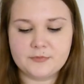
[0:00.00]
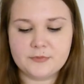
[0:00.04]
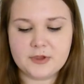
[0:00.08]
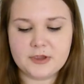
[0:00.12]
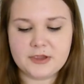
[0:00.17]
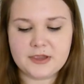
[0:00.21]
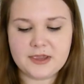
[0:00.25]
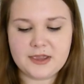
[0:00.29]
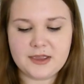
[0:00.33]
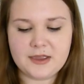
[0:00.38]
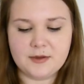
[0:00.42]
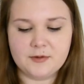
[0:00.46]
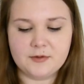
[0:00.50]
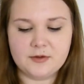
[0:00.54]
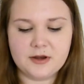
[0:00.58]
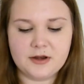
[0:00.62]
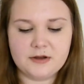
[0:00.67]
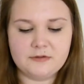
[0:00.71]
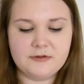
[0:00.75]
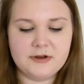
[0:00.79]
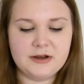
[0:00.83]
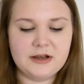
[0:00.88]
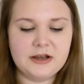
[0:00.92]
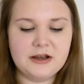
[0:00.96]
Yeah, and I
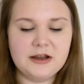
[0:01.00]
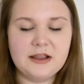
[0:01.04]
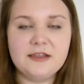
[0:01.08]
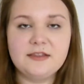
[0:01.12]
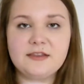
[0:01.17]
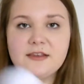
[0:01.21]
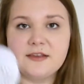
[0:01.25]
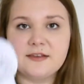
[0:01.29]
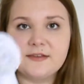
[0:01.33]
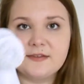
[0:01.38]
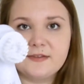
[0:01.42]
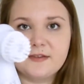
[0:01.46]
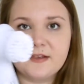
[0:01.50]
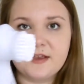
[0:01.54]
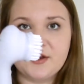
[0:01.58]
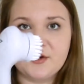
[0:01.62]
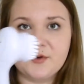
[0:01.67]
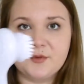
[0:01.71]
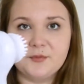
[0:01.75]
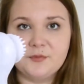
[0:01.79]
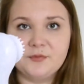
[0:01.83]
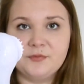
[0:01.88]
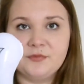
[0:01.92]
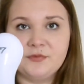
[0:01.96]
really like this,
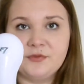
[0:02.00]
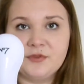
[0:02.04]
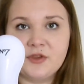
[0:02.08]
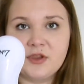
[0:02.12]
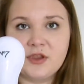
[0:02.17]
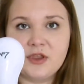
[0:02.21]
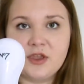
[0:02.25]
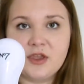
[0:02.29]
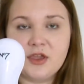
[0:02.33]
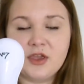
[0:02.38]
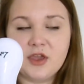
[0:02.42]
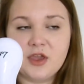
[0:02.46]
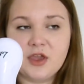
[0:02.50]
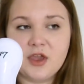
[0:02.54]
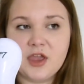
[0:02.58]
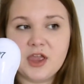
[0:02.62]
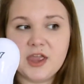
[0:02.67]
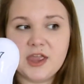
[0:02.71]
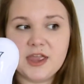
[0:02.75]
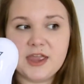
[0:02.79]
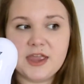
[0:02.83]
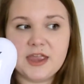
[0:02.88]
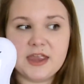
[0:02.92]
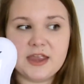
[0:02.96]
so
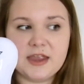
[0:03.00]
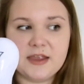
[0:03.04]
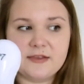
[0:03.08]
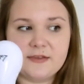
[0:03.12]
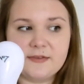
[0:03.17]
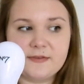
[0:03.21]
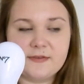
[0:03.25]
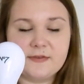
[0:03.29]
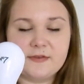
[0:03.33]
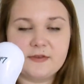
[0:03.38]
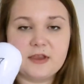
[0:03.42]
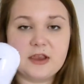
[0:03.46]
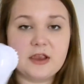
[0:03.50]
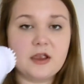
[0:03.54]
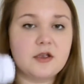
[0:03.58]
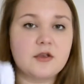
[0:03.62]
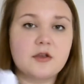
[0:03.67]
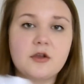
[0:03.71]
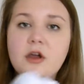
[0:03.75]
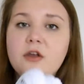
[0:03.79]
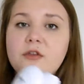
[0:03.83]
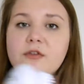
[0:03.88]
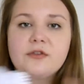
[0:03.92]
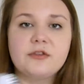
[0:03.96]
it
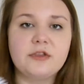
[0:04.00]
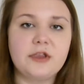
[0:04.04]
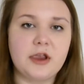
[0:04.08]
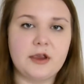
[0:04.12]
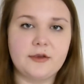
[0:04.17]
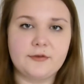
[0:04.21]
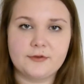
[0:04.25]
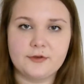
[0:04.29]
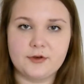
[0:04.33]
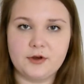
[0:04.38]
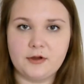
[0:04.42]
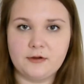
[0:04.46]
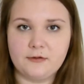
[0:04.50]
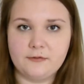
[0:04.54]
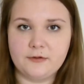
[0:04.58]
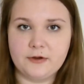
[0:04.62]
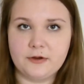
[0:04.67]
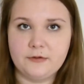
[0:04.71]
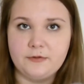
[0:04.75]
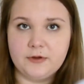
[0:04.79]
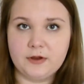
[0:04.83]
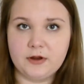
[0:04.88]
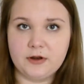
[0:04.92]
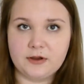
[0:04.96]
constantly goes on offer
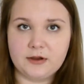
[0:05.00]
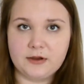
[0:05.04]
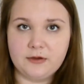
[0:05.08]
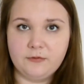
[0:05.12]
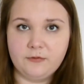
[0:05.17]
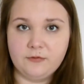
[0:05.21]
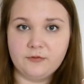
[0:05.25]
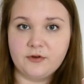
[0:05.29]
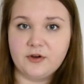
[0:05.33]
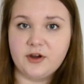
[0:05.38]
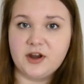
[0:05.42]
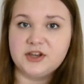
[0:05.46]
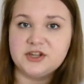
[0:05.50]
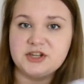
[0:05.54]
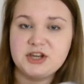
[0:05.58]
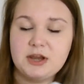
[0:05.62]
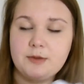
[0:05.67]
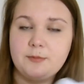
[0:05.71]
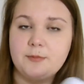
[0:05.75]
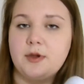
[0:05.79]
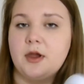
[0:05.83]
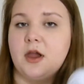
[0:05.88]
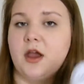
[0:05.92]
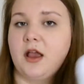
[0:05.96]
if you're looking for a
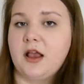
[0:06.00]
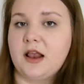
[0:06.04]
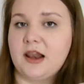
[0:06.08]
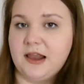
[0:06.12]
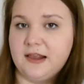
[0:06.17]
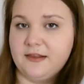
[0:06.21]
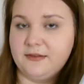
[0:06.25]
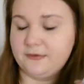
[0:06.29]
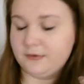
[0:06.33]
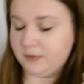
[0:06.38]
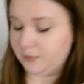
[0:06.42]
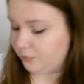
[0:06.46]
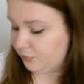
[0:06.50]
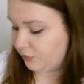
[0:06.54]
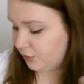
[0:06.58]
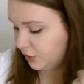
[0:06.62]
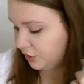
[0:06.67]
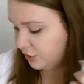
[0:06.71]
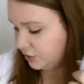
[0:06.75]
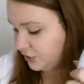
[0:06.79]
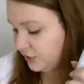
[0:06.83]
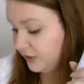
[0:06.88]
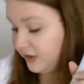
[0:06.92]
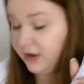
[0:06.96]
cheaper cleansing
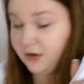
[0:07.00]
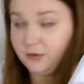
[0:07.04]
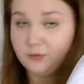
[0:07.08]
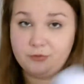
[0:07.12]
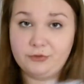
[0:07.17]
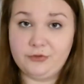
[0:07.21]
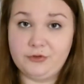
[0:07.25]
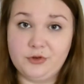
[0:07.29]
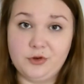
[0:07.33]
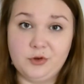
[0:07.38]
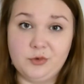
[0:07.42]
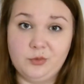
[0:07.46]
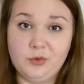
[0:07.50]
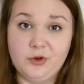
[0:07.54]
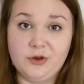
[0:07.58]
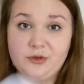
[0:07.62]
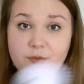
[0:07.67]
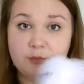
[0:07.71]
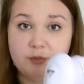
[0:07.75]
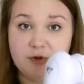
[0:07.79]
brush that still works